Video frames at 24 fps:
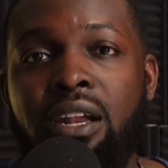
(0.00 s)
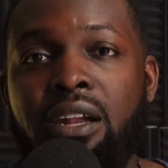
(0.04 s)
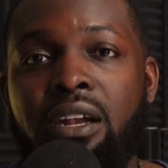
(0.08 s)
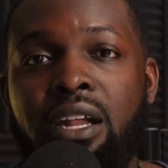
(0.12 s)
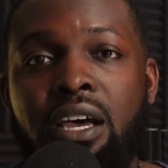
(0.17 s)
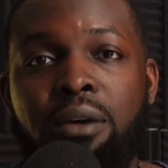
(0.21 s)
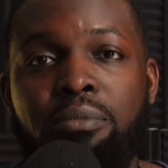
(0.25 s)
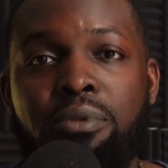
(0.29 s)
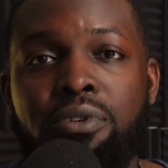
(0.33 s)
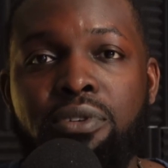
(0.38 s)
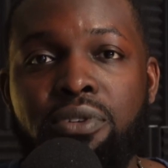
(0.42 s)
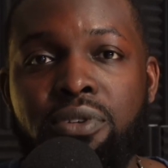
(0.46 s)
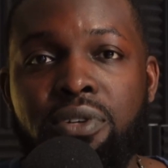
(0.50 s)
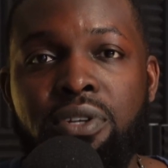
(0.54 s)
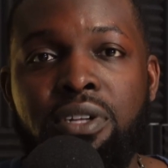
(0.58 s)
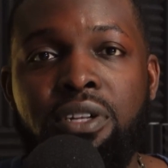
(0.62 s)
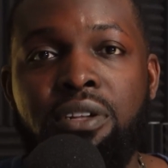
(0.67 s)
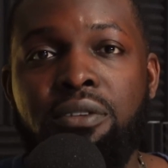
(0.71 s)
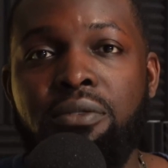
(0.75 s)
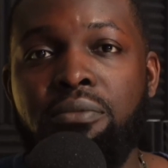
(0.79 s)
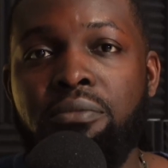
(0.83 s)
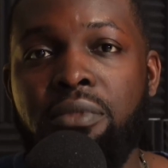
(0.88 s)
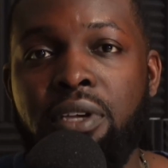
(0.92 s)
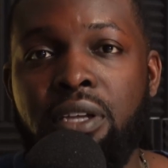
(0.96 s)
an opportunity
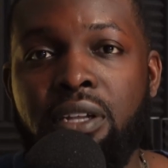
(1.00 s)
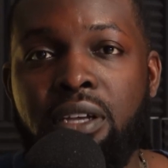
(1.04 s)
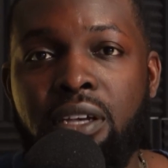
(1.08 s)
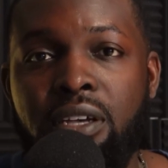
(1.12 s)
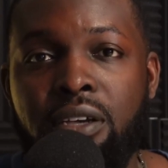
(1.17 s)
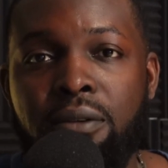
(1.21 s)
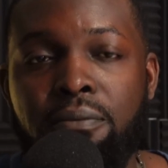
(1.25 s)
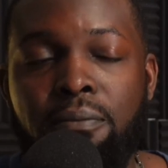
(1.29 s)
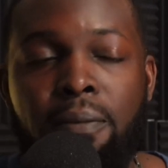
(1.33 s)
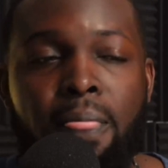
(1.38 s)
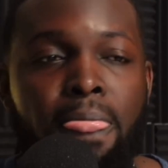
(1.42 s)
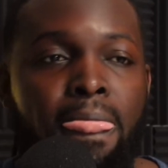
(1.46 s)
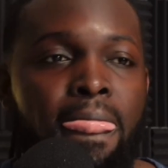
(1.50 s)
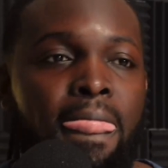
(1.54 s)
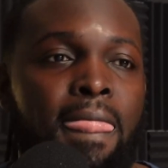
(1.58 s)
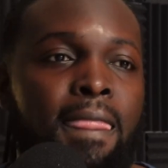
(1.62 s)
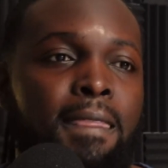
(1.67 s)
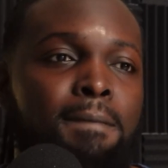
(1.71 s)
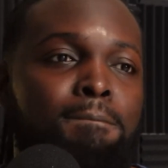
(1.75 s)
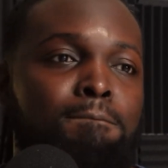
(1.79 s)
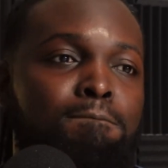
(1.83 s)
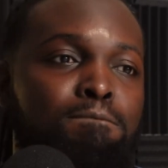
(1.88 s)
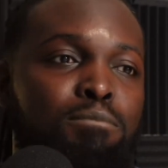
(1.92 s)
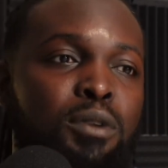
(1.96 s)
to meet him,
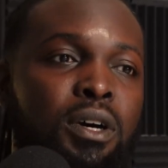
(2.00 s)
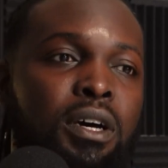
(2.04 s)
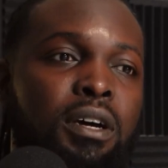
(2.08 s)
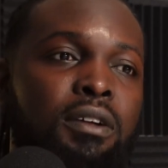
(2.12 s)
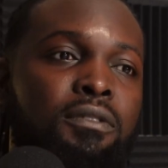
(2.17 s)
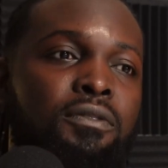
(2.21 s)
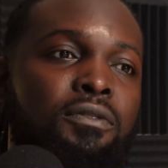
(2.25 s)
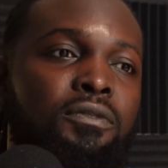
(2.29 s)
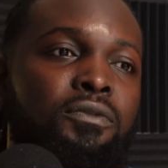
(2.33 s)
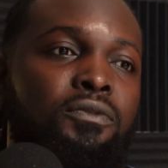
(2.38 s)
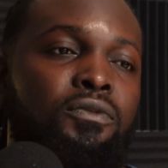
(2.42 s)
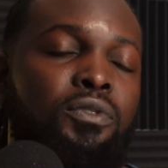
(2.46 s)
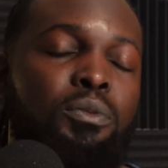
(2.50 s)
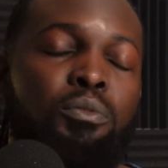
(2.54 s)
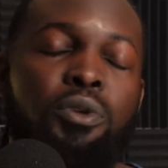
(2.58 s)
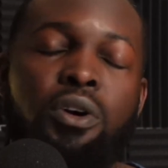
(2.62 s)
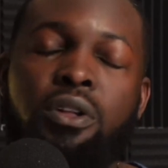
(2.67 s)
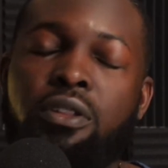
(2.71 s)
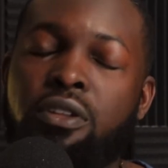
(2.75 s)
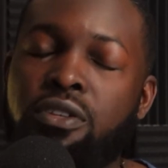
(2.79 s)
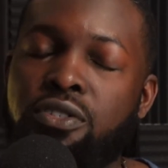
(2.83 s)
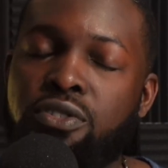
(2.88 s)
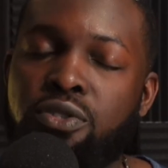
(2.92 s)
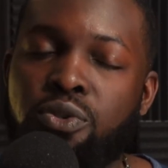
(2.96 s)
but from all
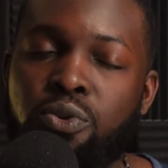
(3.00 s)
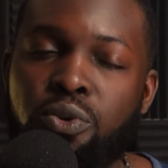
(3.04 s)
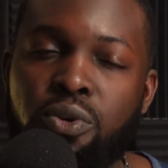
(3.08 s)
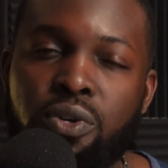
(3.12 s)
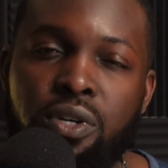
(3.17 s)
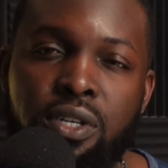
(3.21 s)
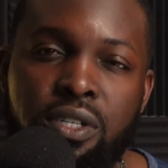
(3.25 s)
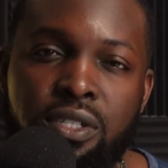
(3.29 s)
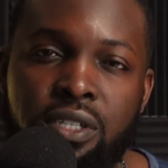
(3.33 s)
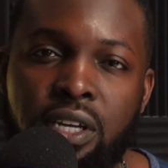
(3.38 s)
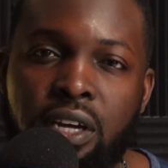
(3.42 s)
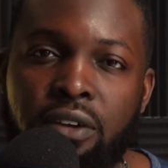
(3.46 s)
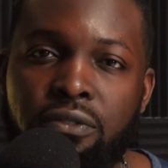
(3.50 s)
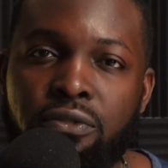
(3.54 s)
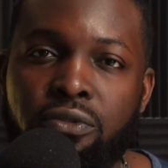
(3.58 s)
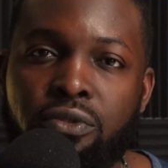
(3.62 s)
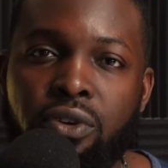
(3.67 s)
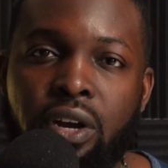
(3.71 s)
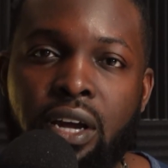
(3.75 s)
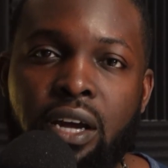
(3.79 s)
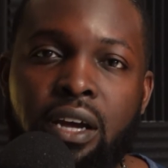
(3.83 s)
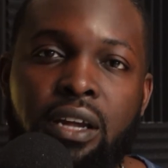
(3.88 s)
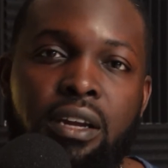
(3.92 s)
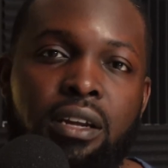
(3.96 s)
the stories I've
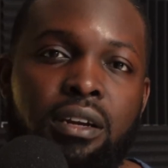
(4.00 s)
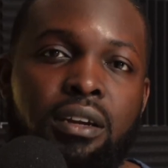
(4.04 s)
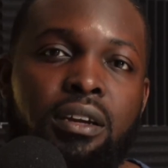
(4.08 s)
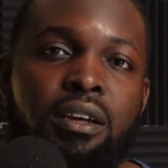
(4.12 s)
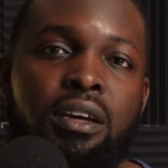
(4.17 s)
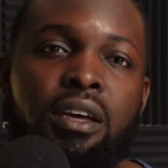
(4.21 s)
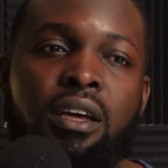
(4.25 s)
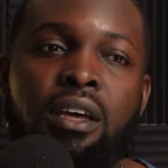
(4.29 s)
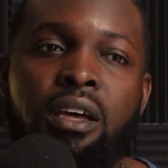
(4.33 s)
read and